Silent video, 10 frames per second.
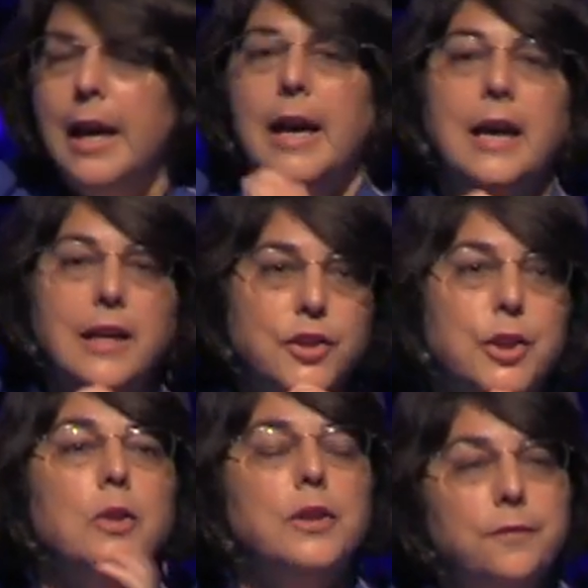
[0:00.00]
and she
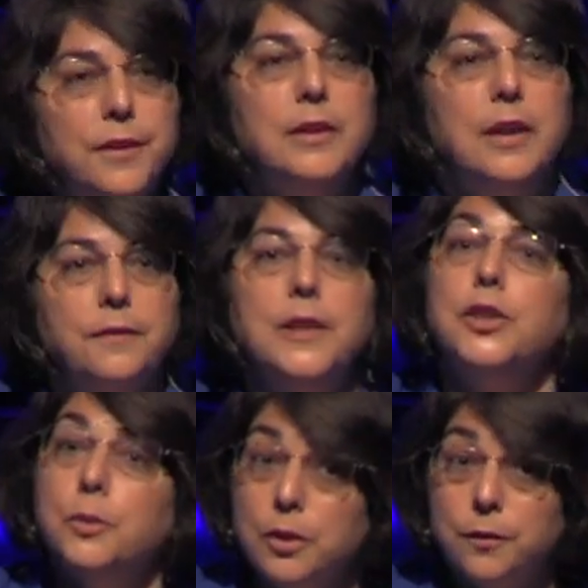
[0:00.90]
worked in Philadelphia, and
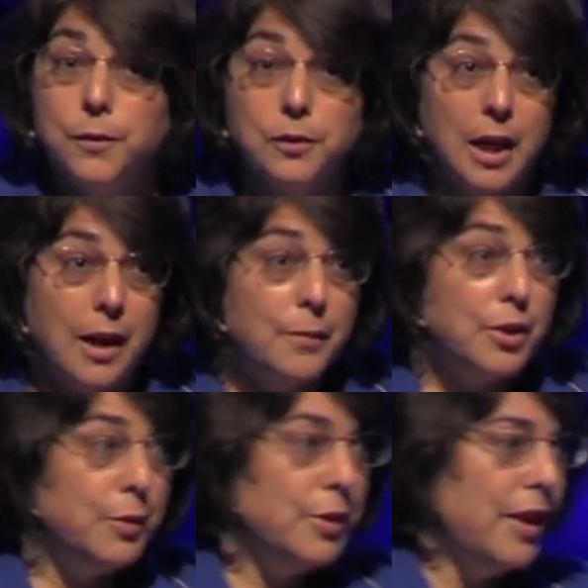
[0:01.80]
she worked full time when
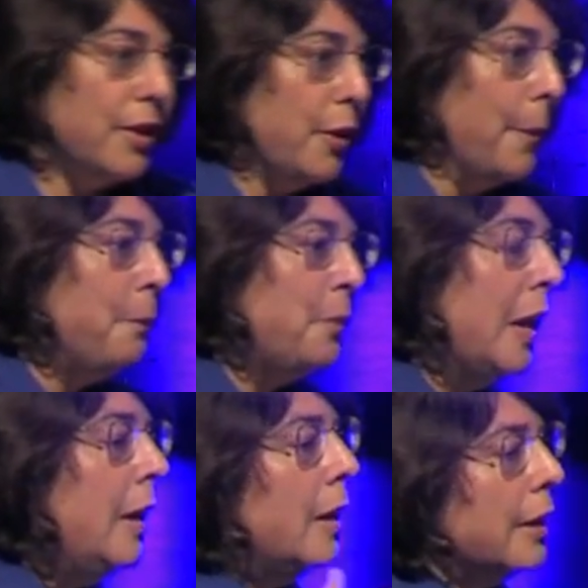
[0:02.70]
she was younger.
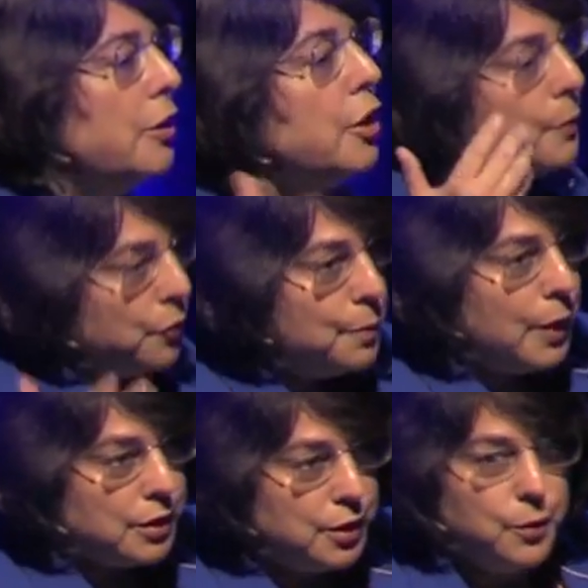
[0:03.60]
Then she moved to
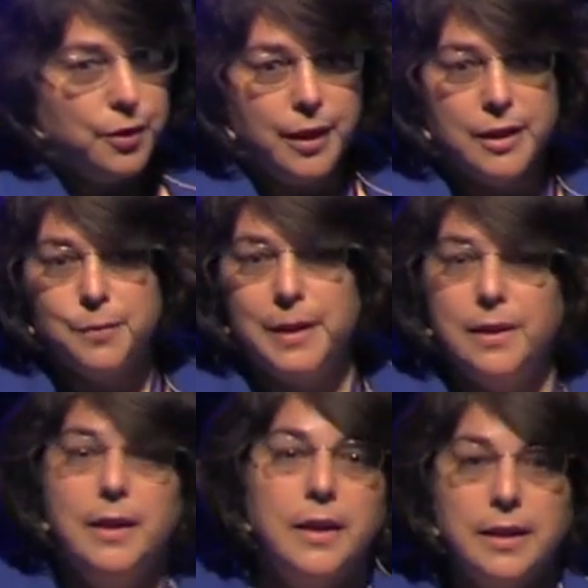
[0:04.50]
Boston with her
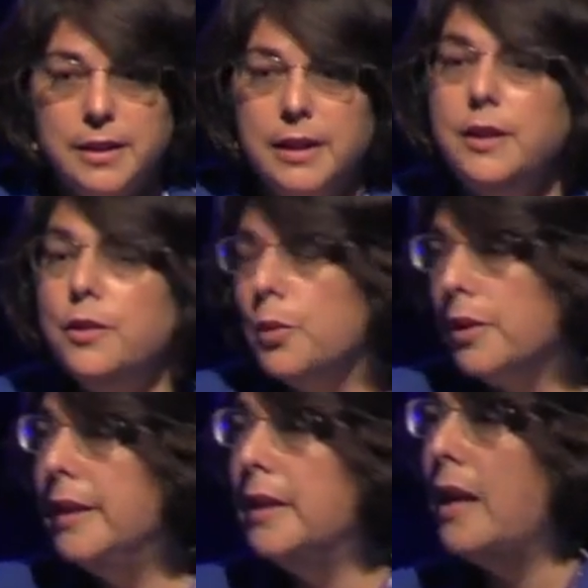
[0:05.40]
husband and continued working in